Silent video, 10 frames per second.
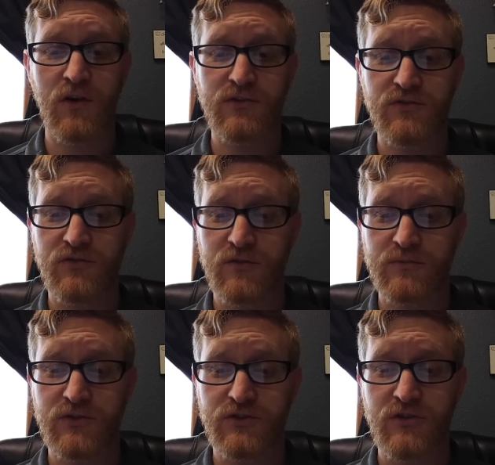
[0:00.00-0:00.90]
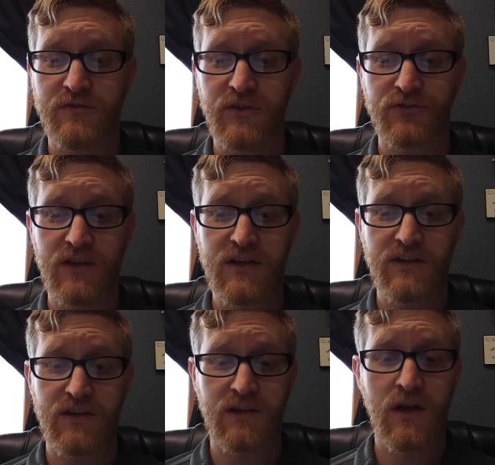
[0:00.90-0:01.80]
uncircumcision avails
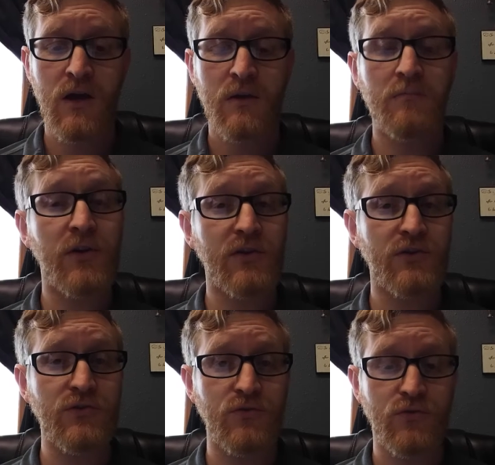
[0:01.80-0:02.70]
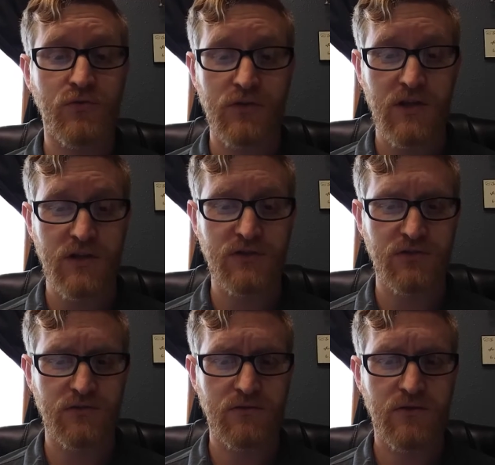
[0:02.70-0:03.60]
anything, but a new
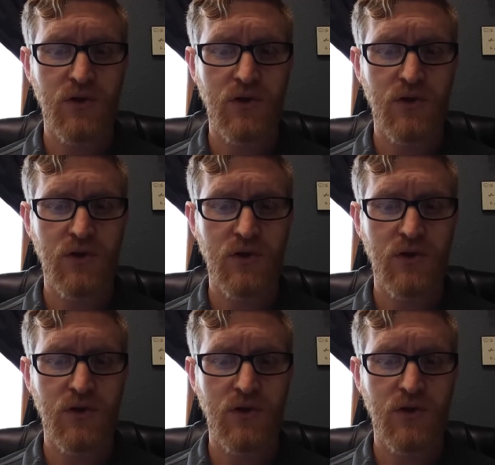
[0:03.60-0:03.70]
creation.